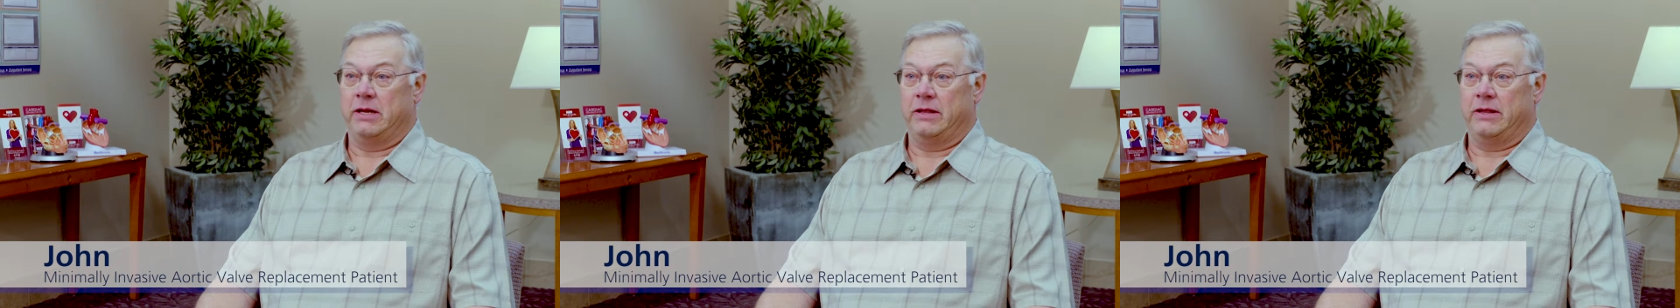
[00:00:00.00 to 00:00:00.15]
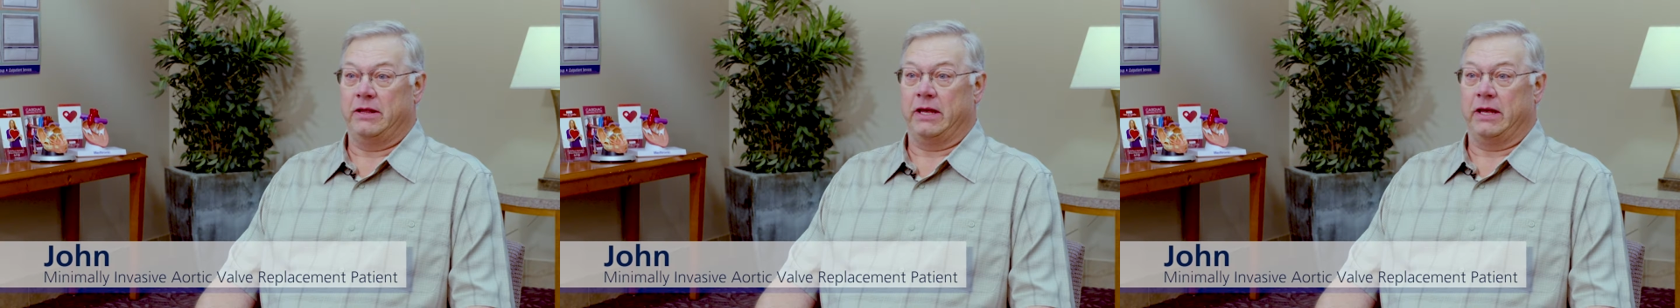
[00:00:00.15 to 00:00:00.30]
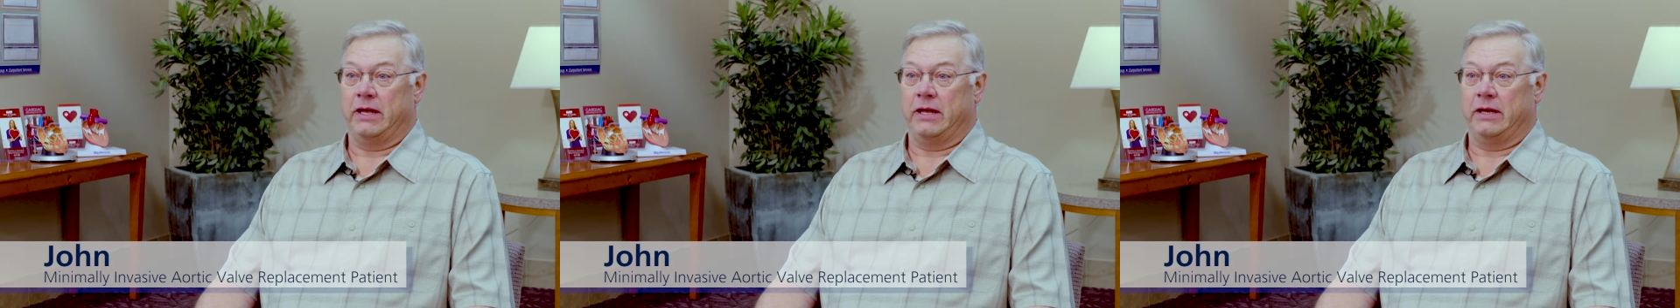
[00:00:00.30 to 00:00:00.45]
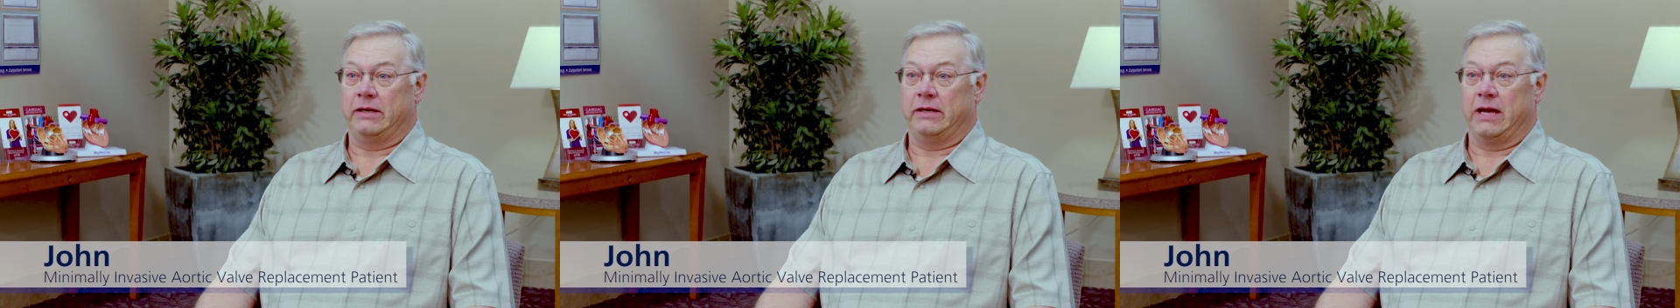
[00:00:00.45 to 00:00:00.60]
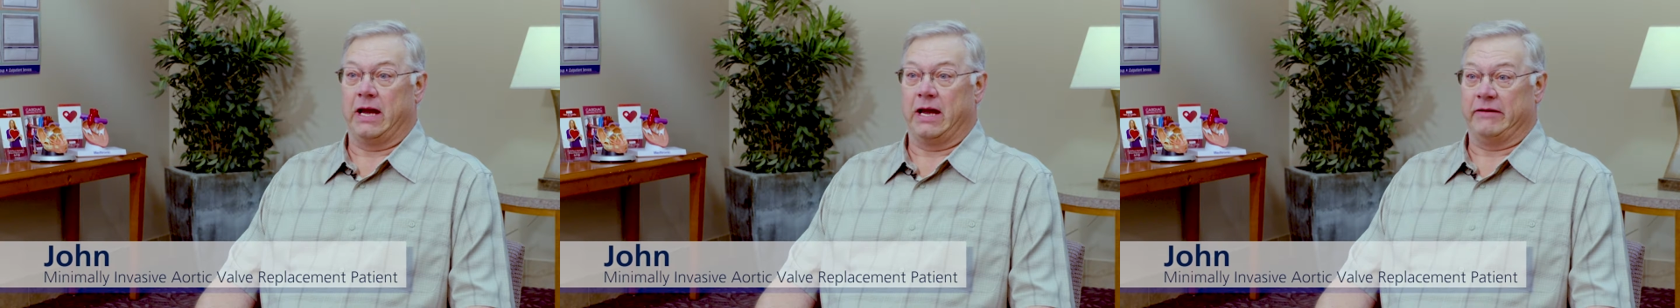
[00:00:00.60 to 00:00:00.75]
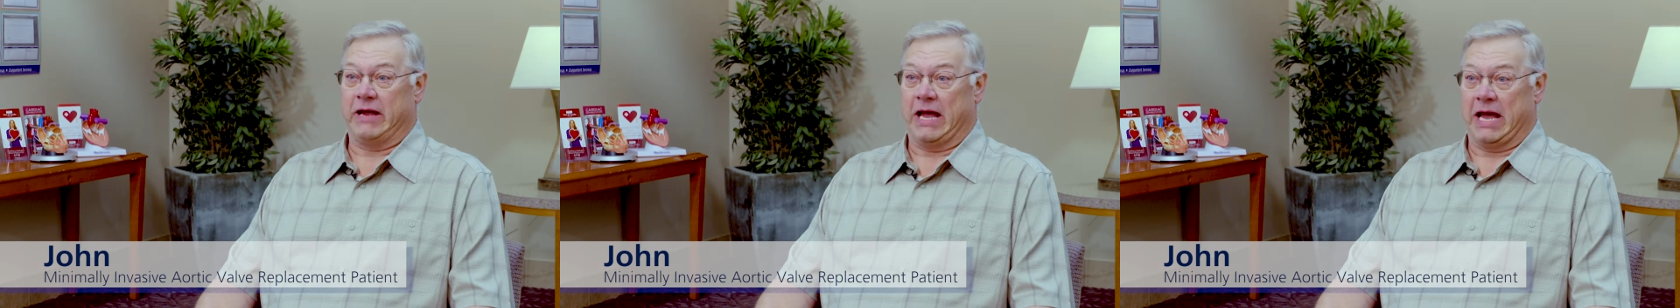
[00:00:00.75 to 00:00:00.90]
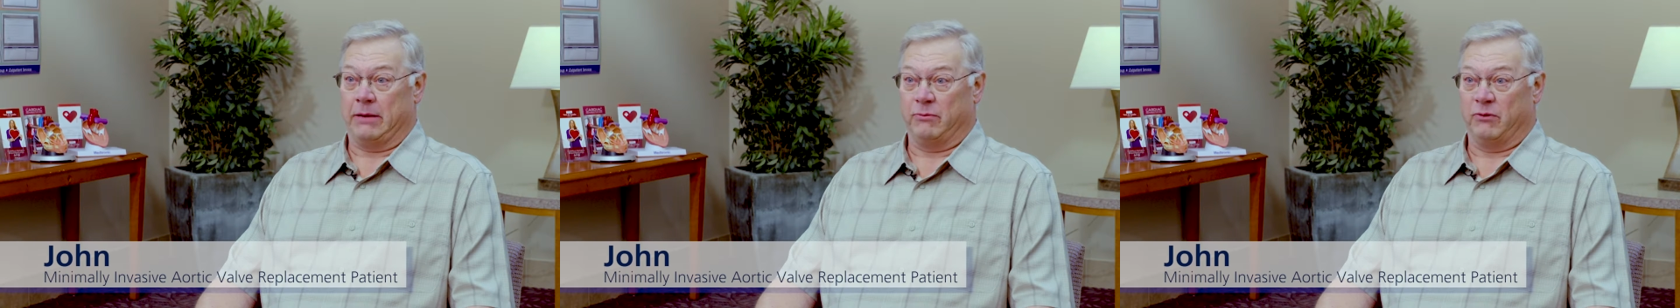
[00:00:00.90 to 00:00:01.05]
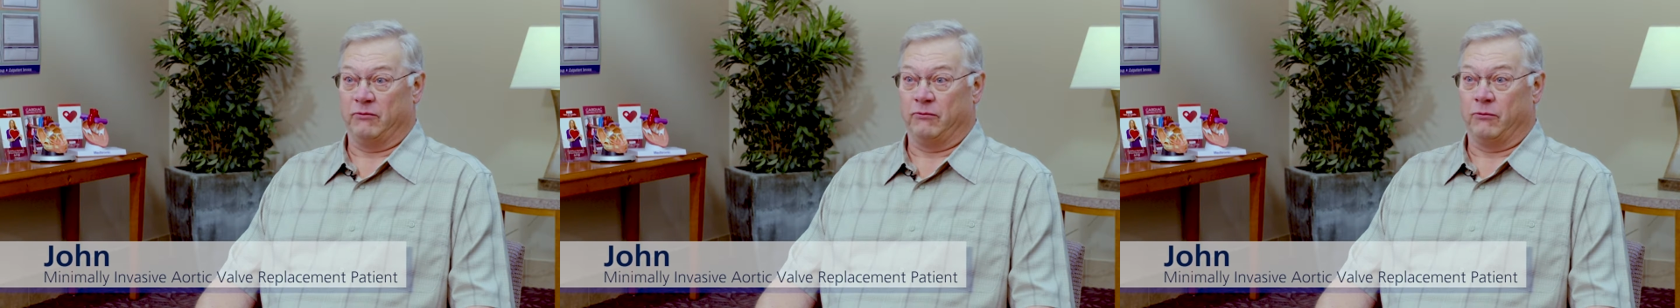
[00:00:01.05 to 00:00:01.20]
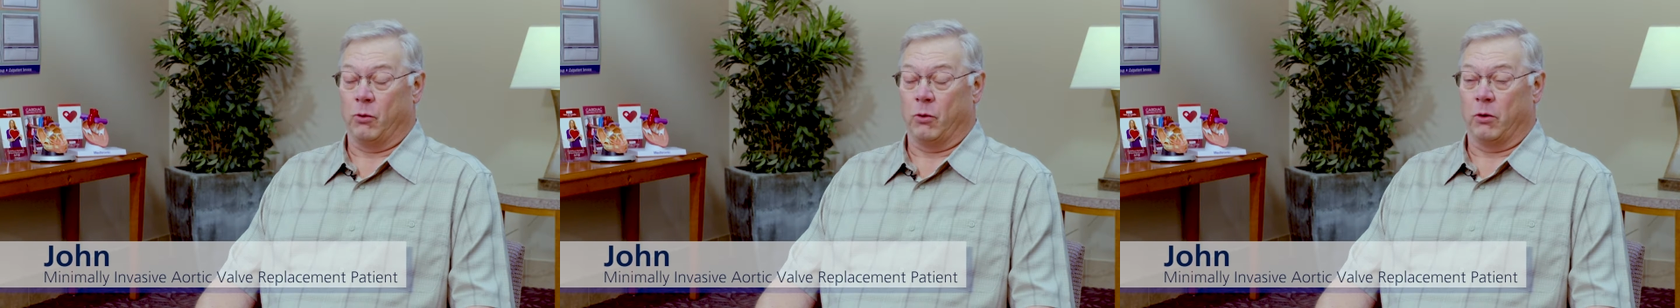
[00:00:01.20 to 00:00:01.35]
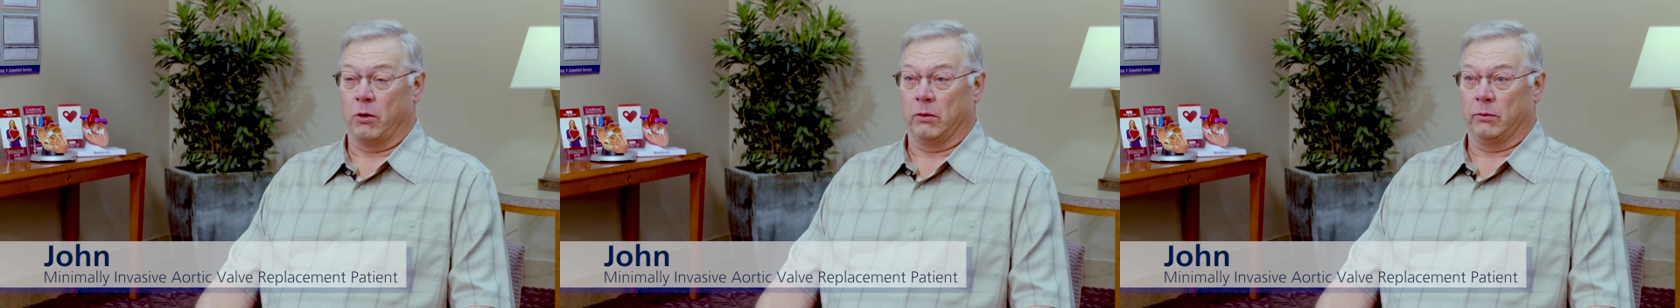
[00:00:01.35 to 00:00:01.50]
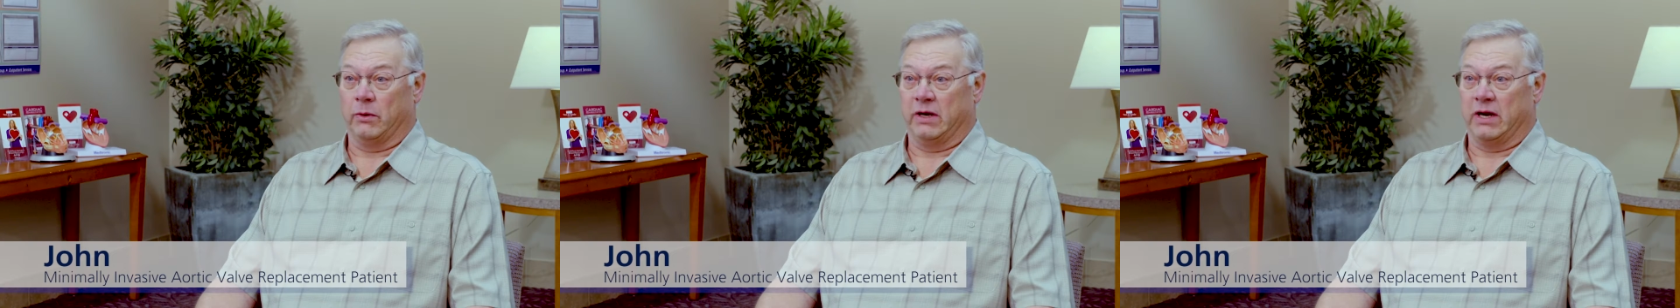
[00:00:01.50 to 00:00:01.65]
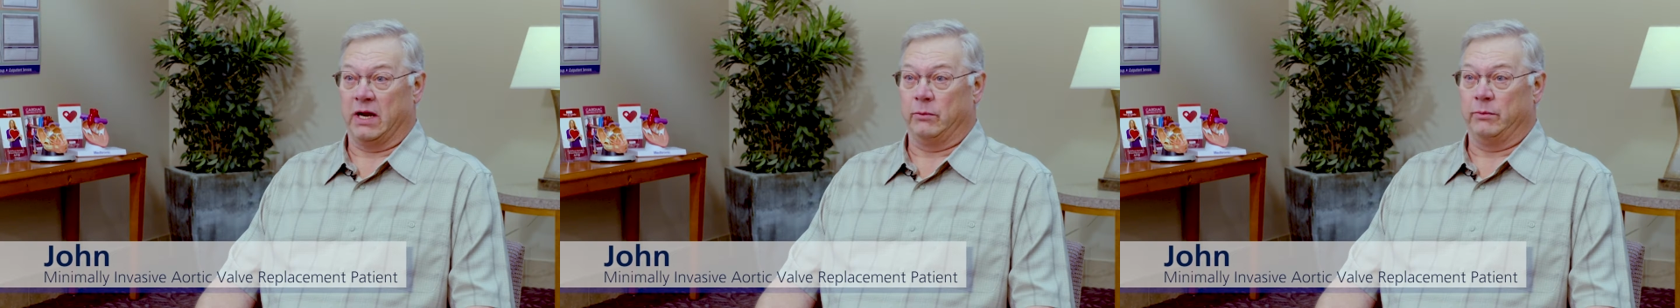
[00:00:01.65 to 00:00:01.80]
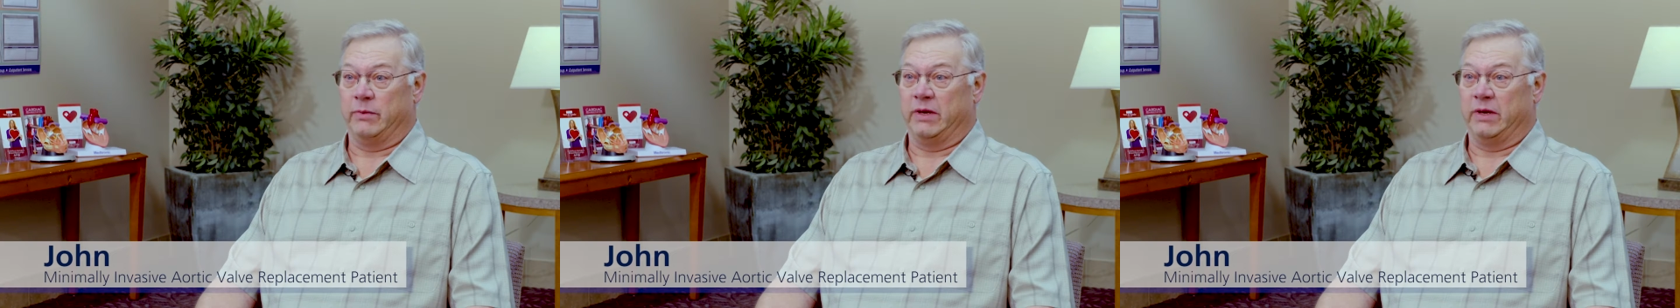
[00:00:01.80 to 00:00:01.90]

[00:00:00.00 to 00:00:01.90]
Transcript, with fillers: that I had before when I would